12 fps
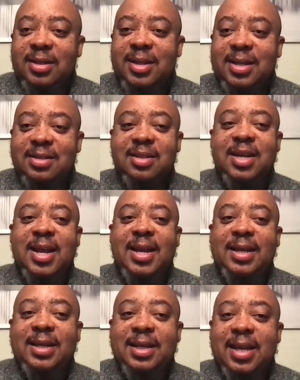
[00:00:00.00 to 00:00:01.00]
There's
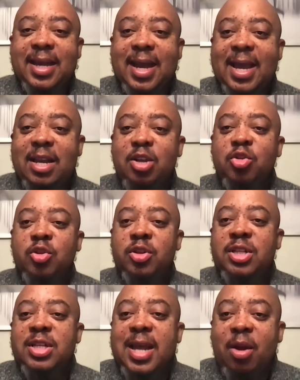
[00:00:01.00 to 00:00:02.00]
delaying and
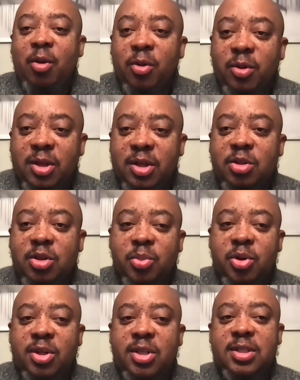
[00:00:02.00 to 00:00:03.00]
introducing error into the
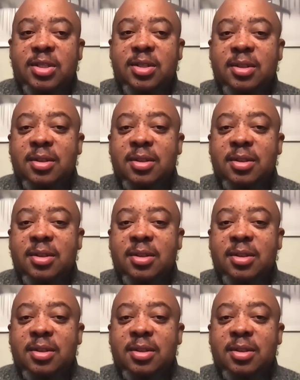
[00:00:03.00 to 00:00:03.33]
process.